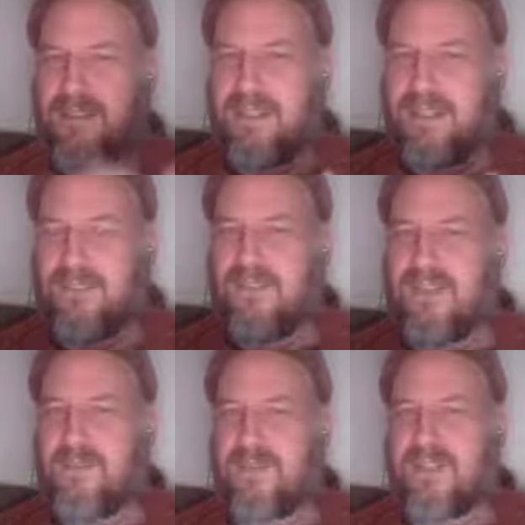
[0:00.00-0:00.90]
it's
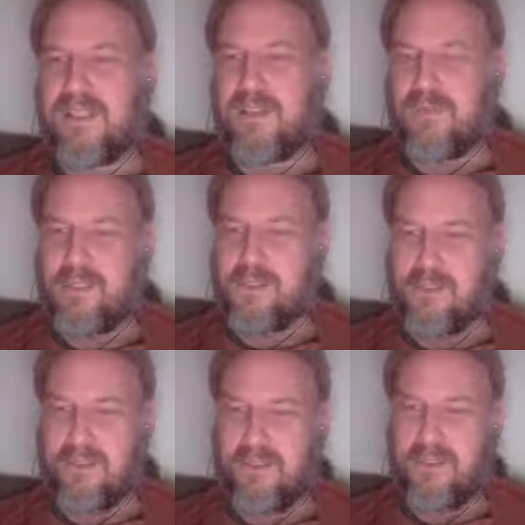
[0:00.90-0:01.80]
not really a
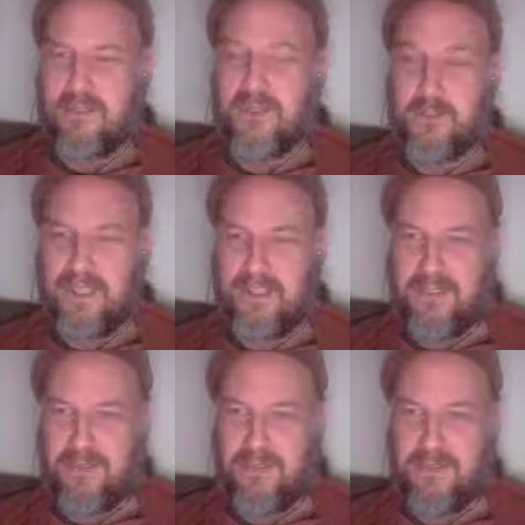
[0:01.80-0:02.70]
functional
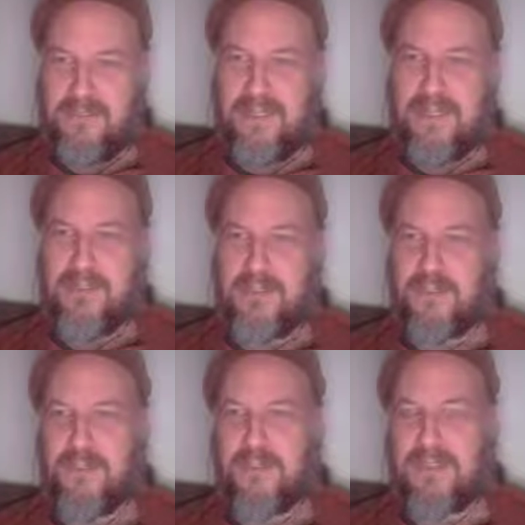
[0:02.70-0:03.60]
perspective. You're
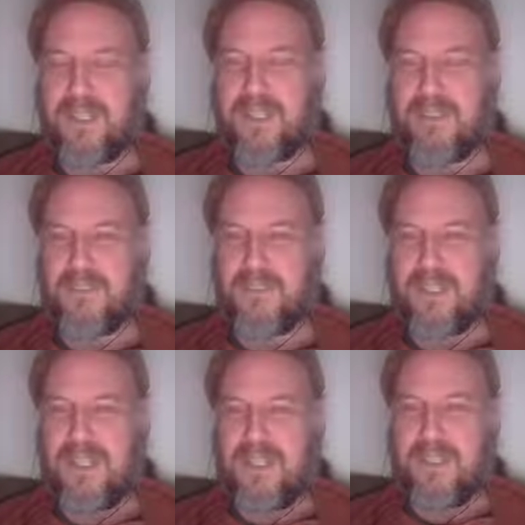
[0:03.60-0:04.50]
just looking at
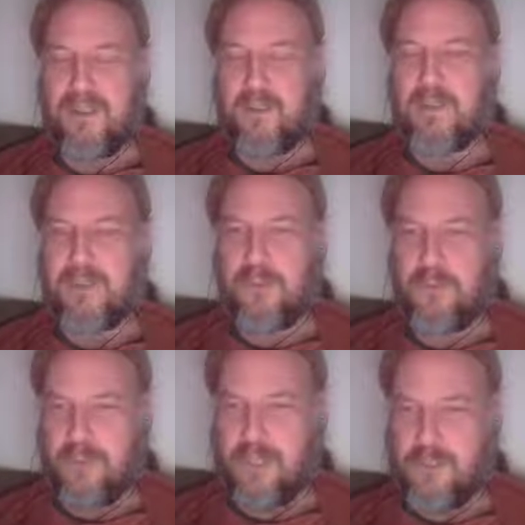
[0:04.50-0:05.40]
pure
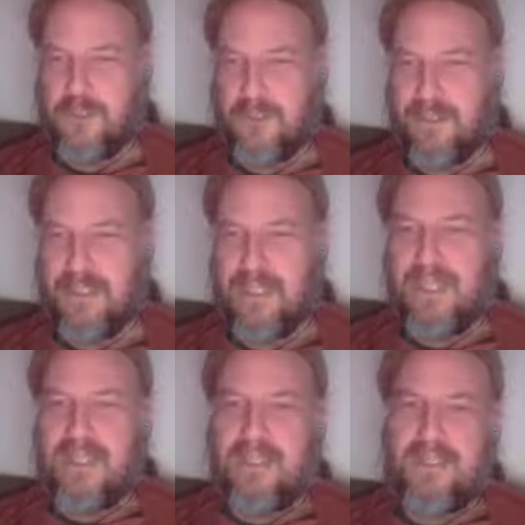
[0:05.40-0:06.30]
structure.
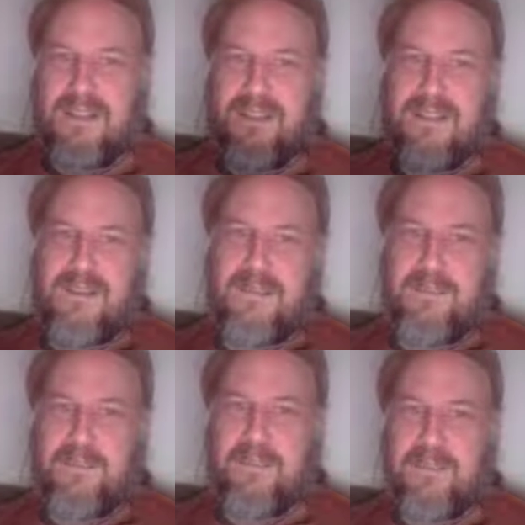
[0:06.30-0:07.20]

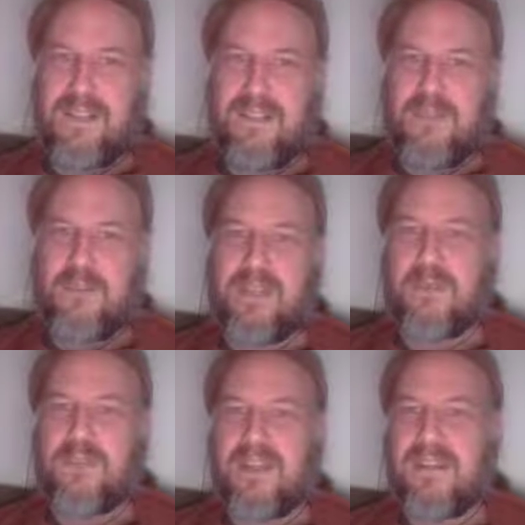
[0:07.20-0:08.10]
So that
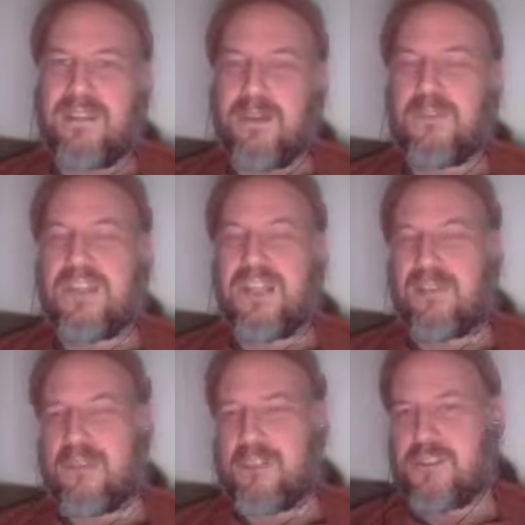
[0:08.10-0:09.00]
was the
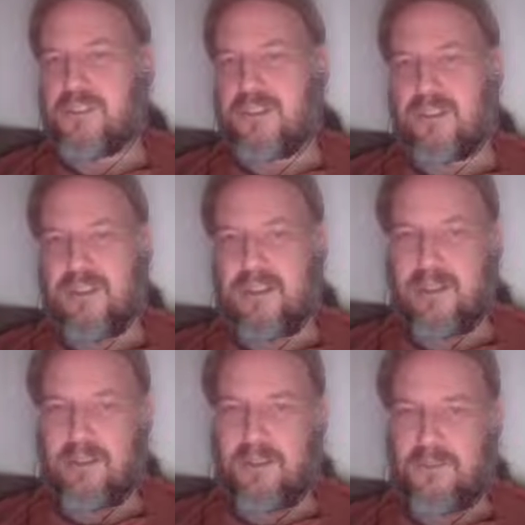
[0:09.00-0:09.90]
innovation
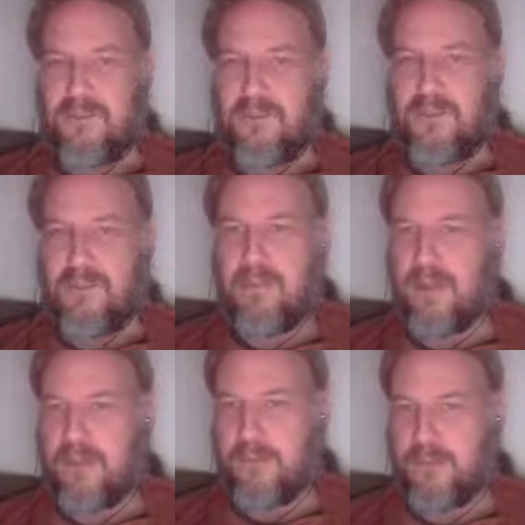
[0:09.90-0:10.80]
of
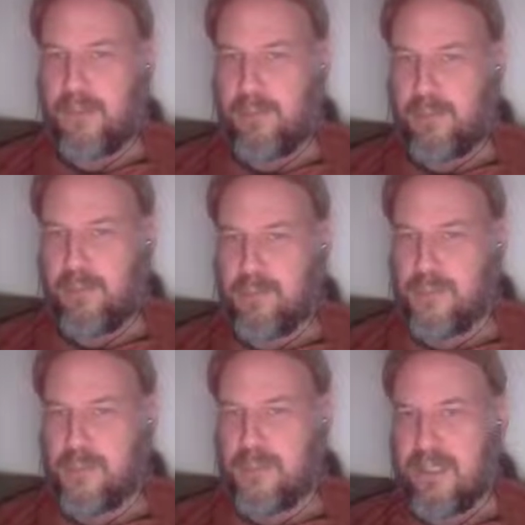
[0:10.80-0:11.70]
Mara's
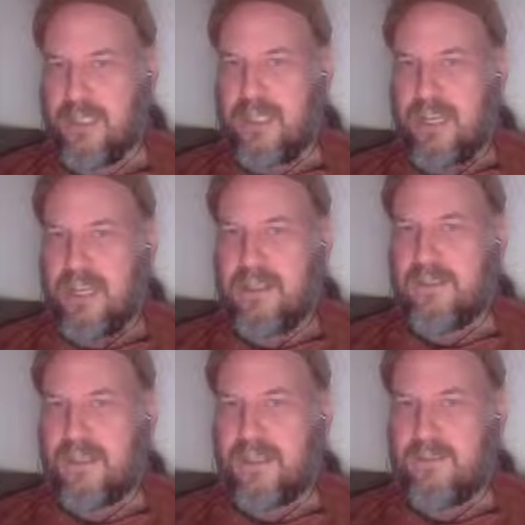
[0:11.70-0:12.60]
approach, and
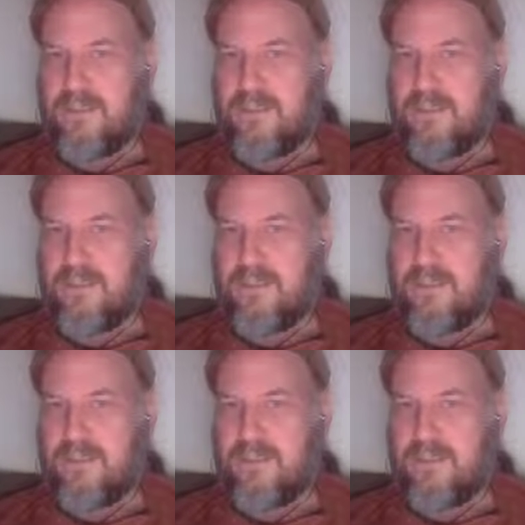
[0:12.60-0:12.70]
that's kind of